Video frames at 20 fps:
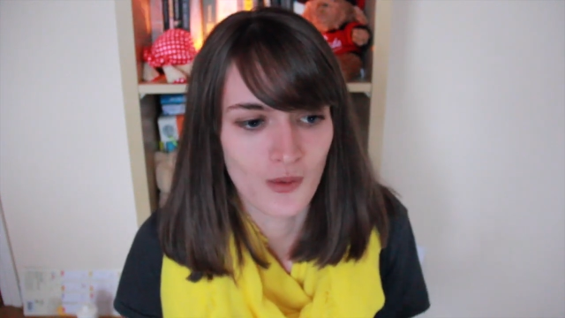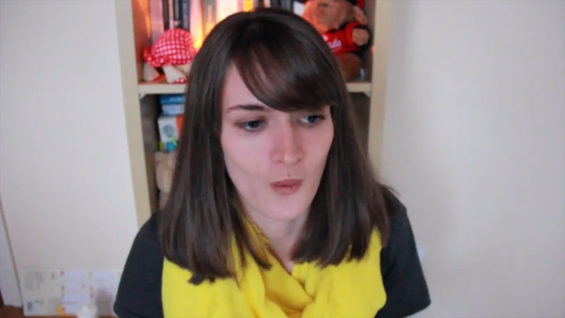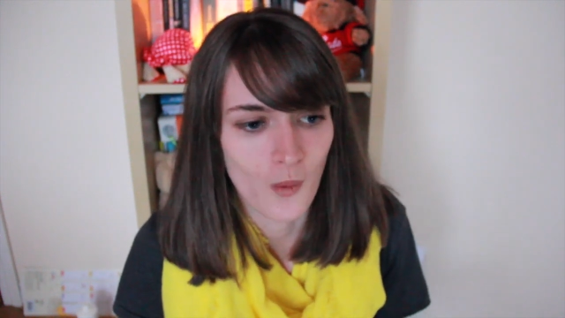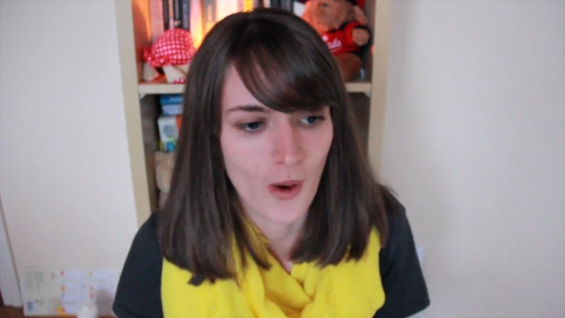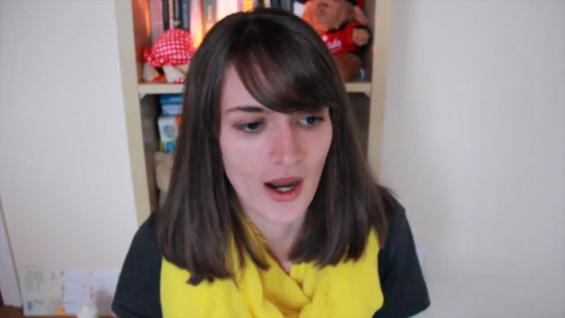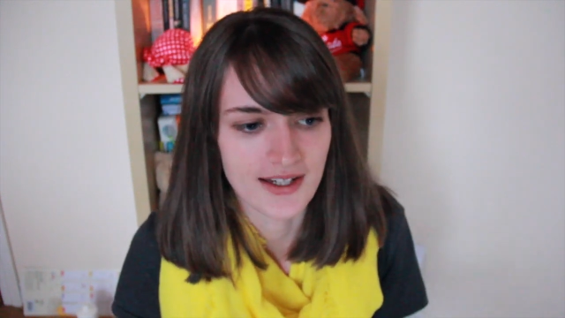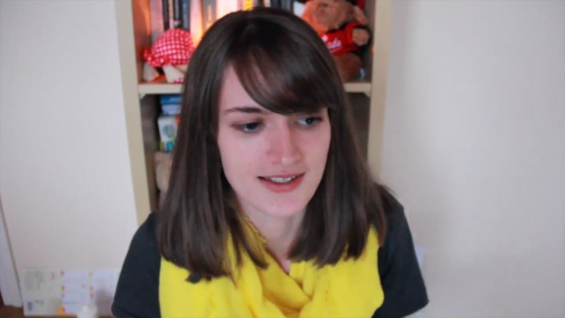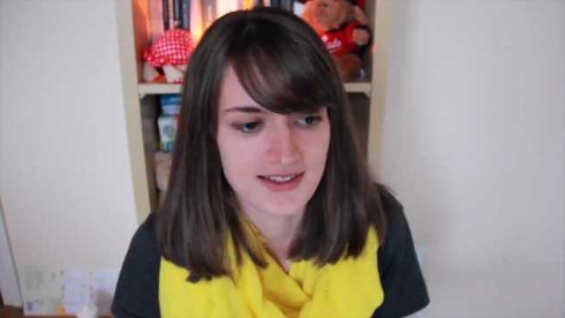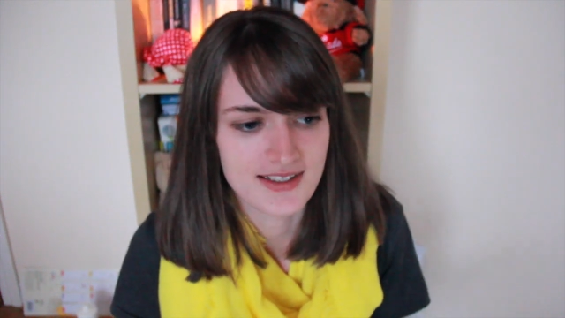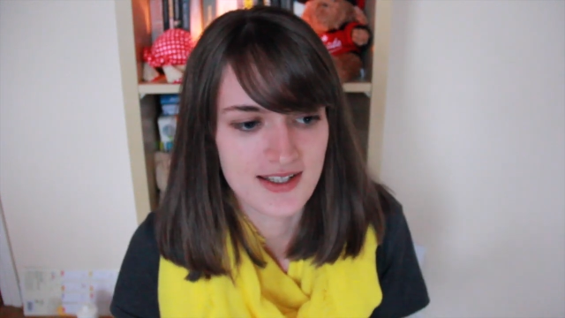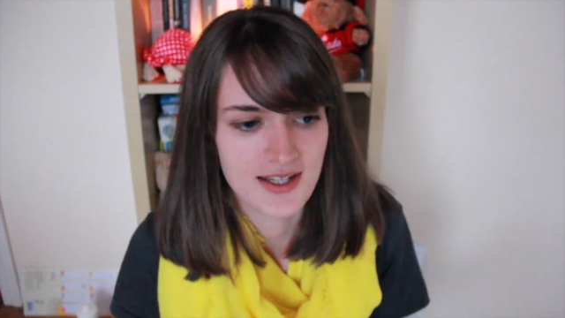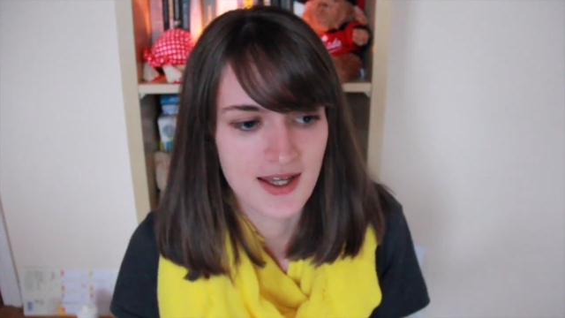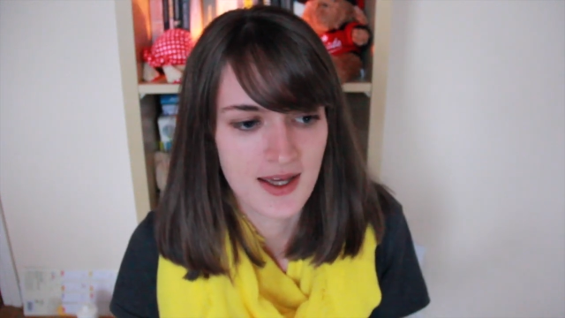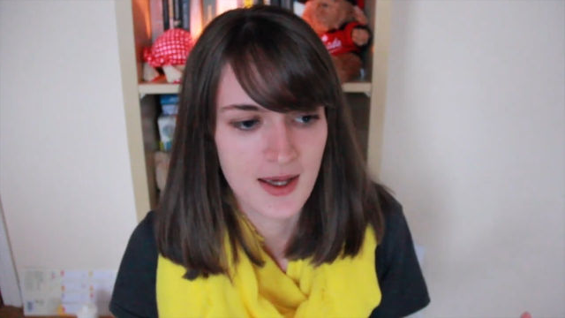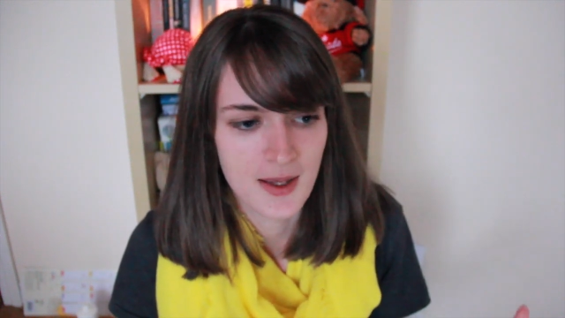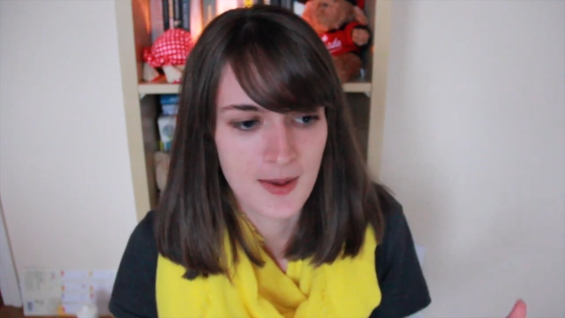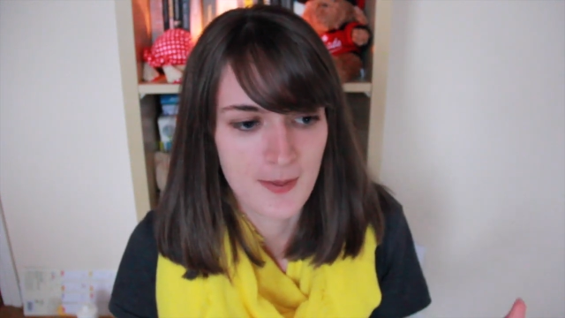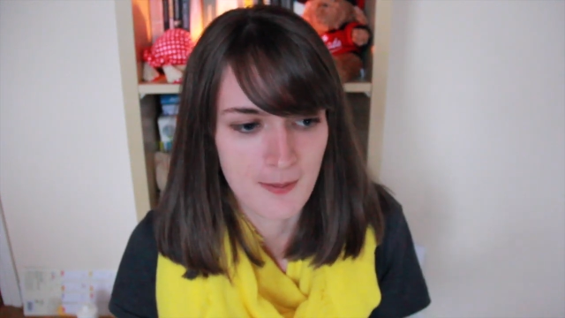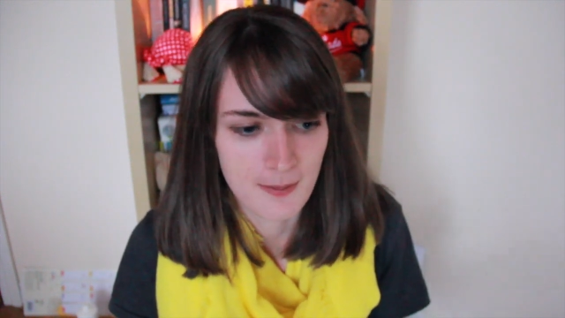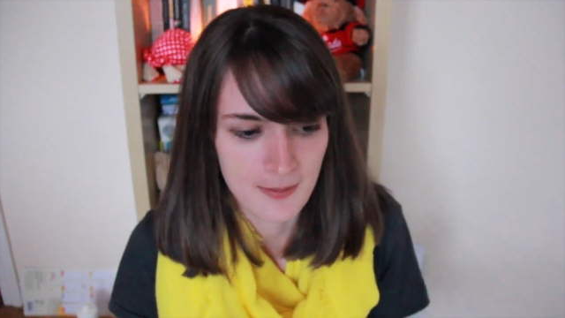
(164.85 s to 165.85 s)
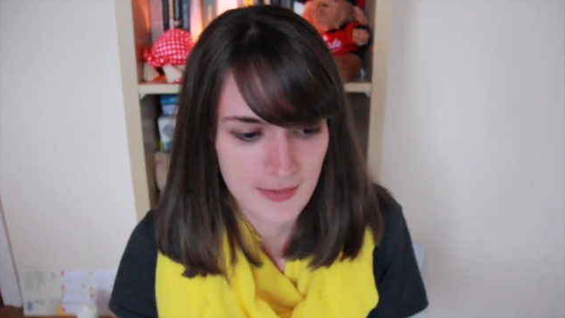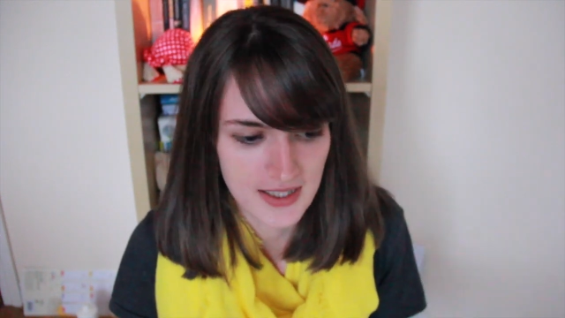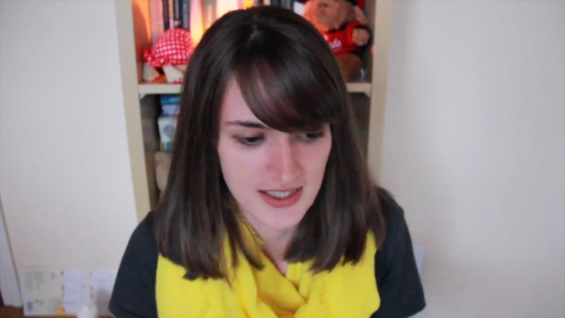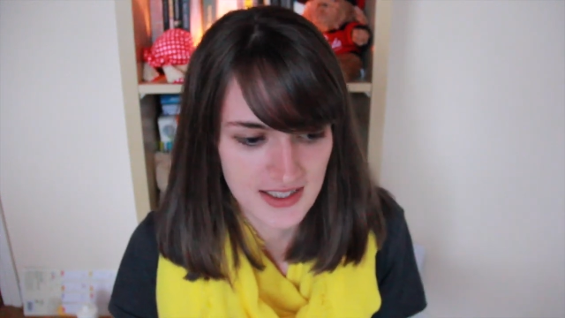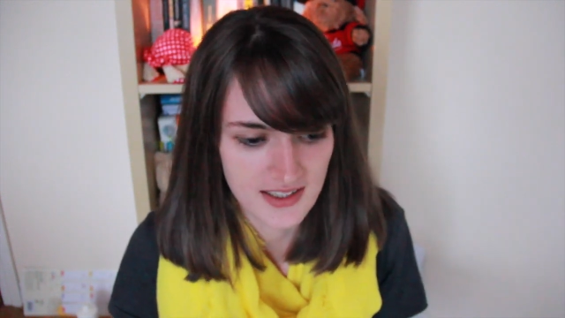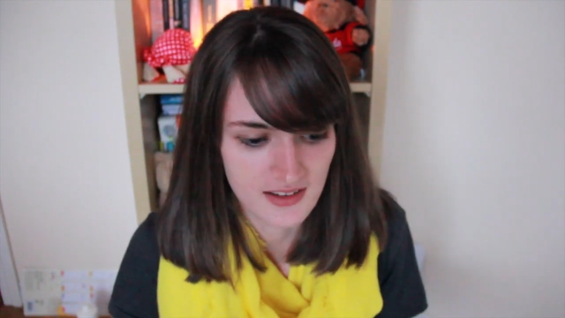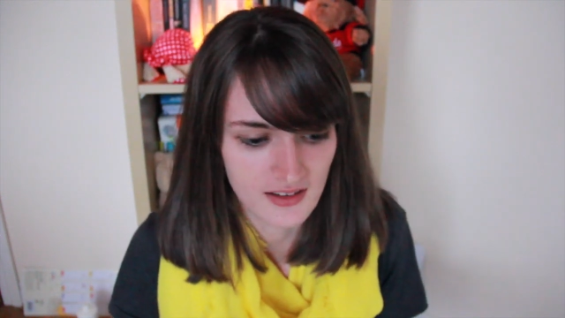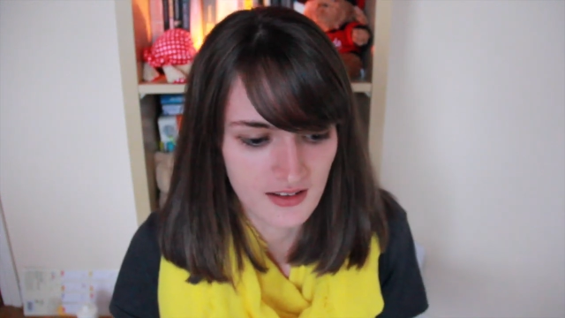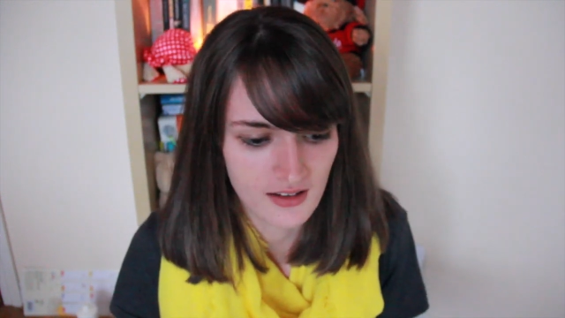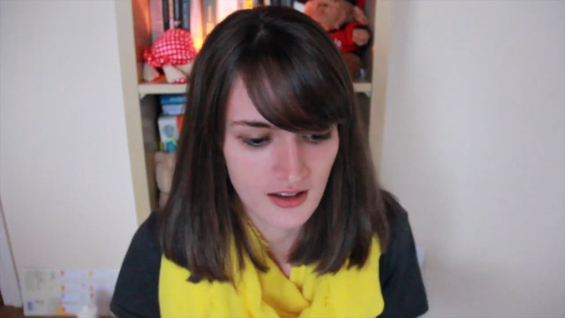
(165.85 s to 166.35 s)
white
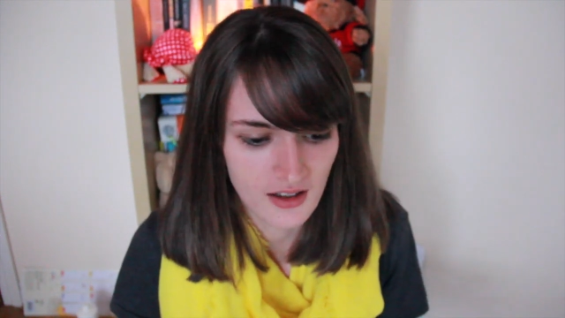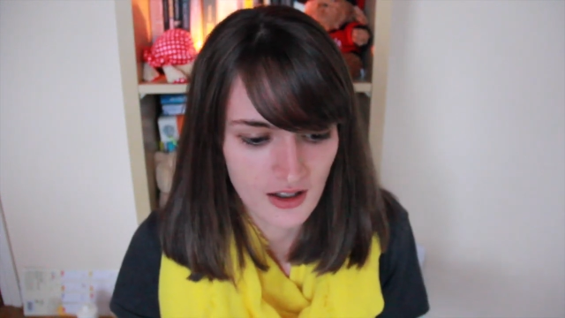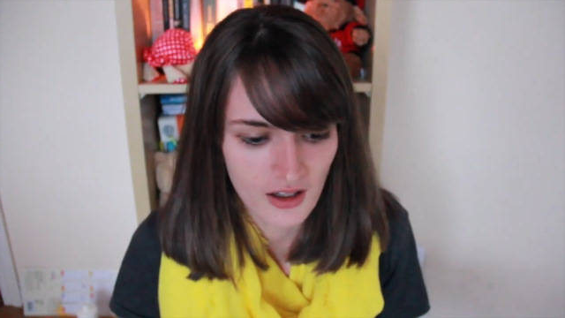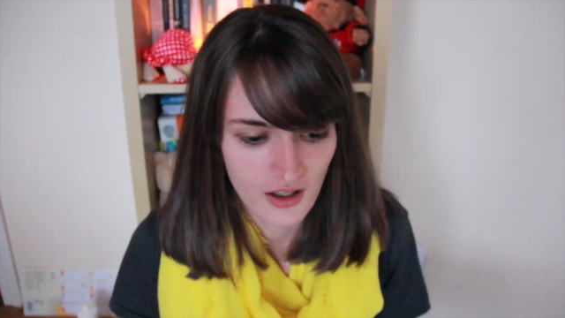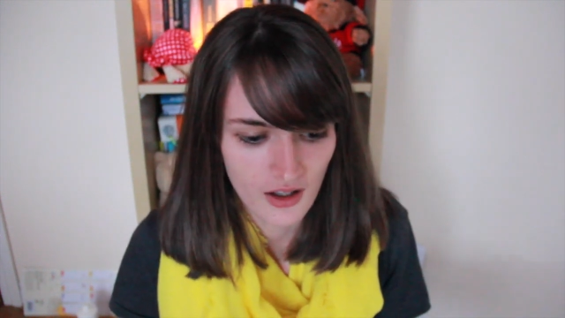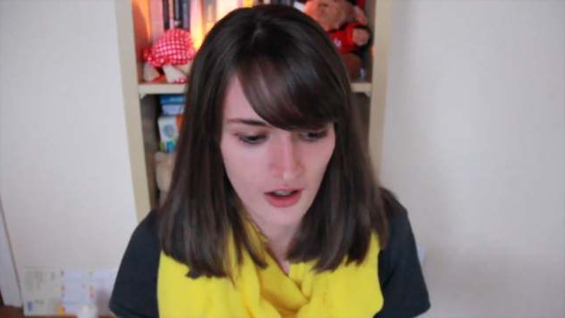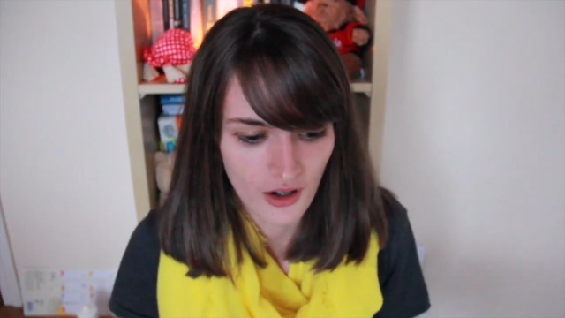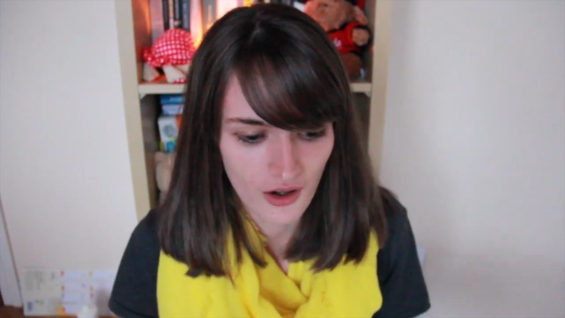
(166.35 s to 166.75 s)
male